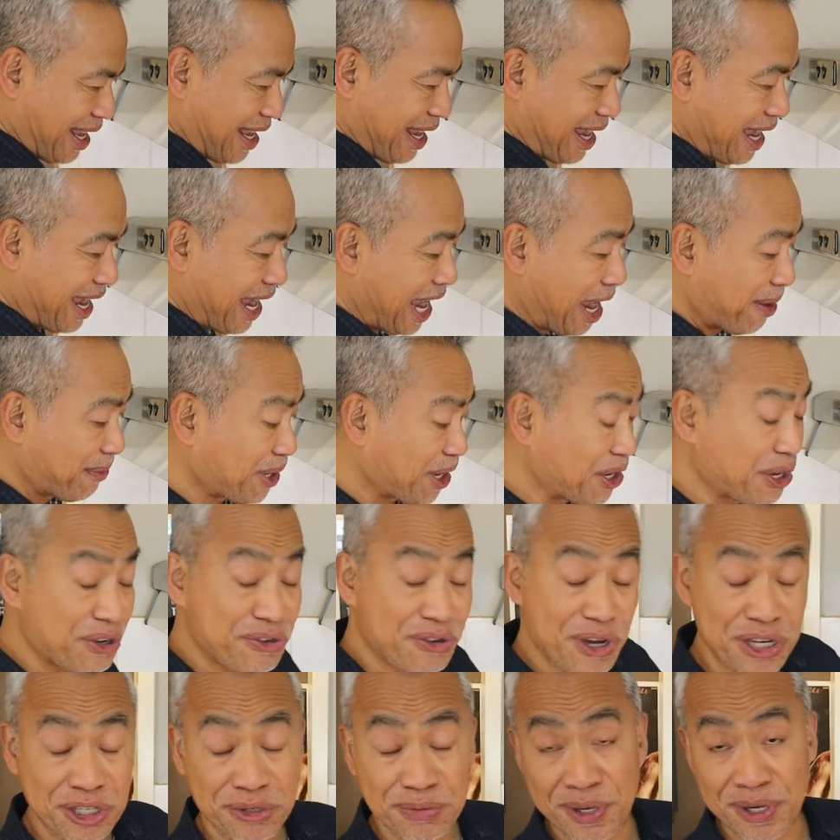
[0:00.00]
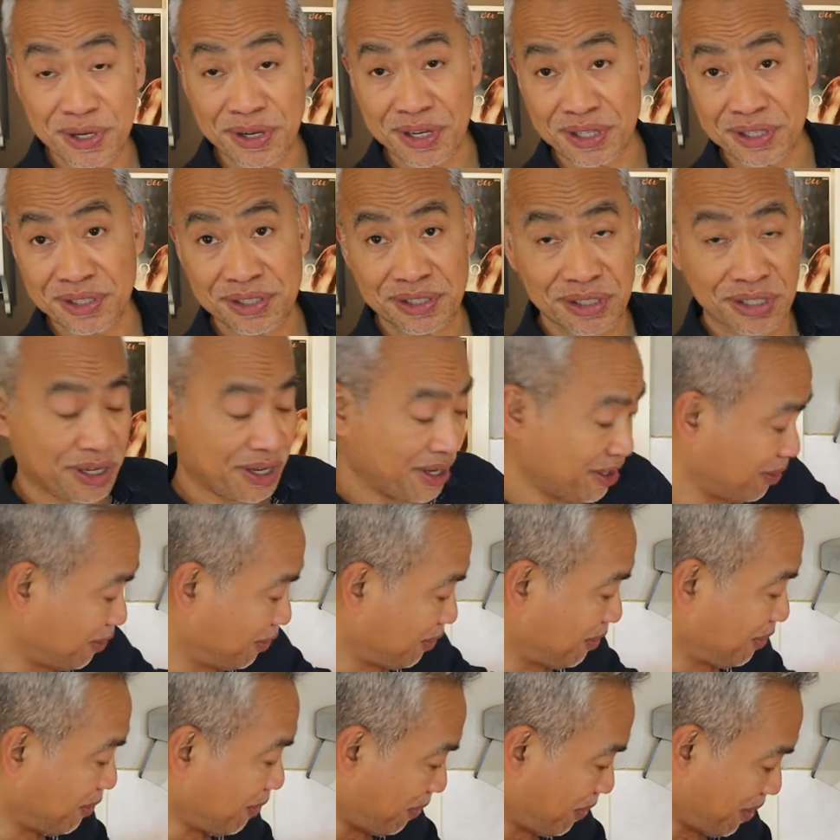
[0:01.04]
I'm gonna transfer this
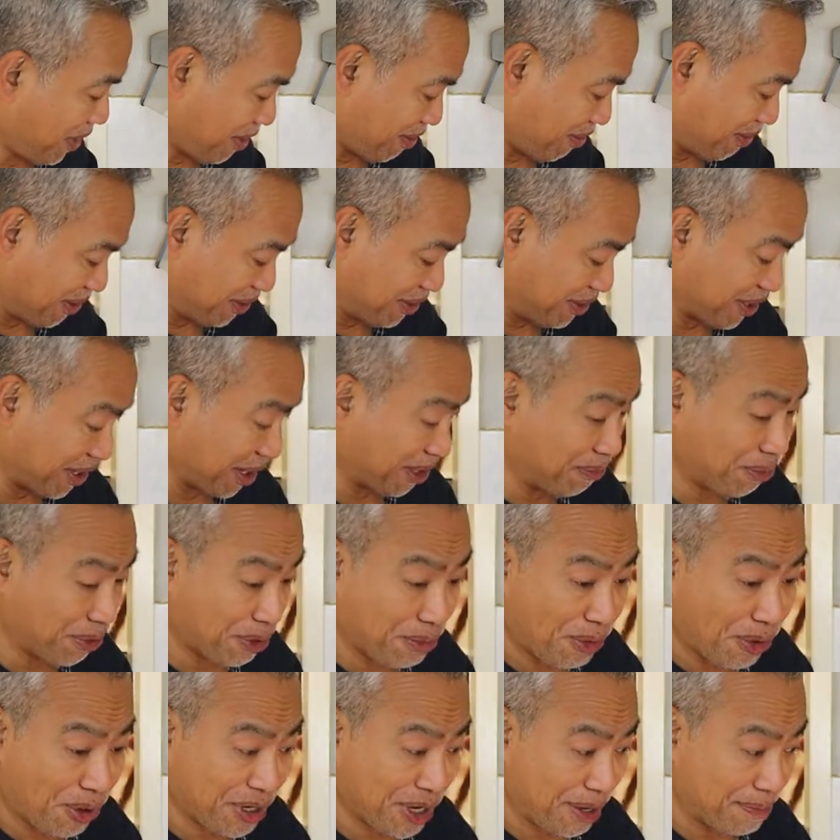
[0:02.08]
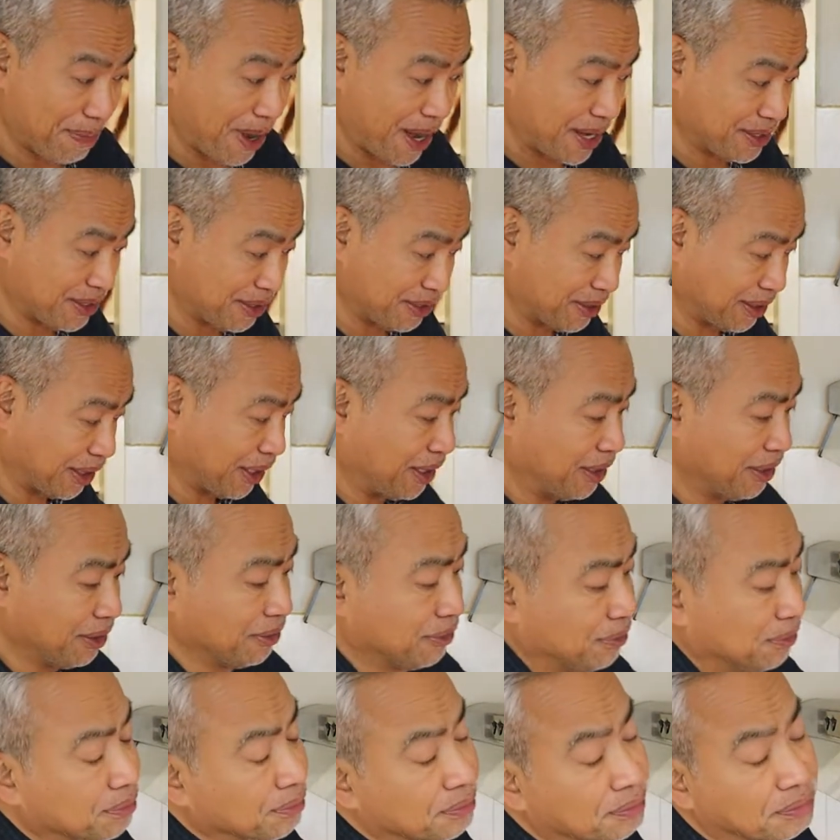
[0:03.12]
to here instead for more capacity.
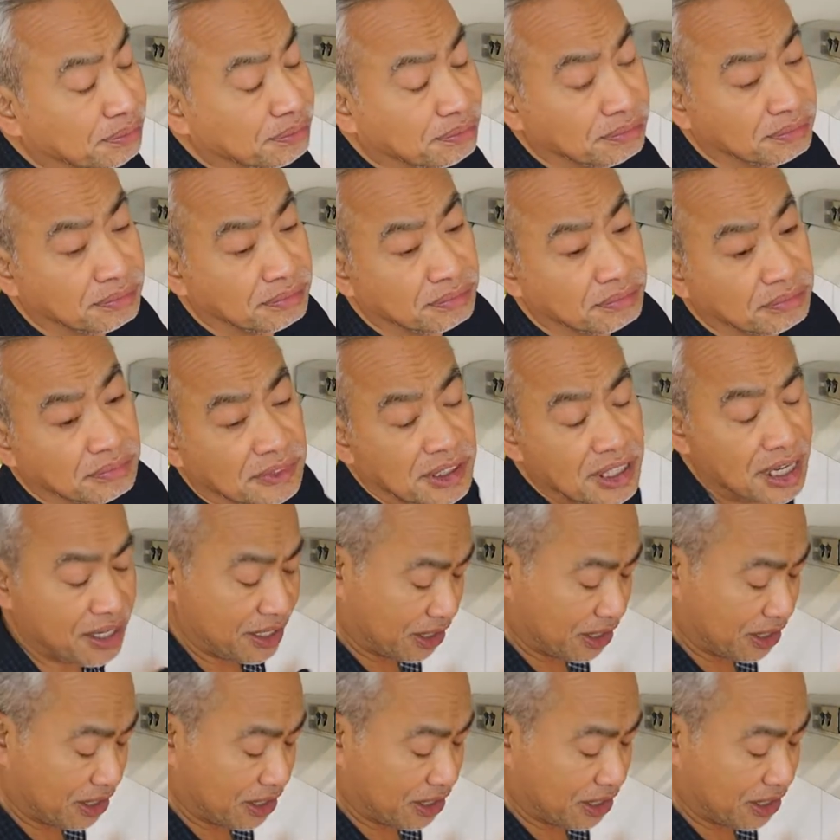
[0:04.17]
Yeah,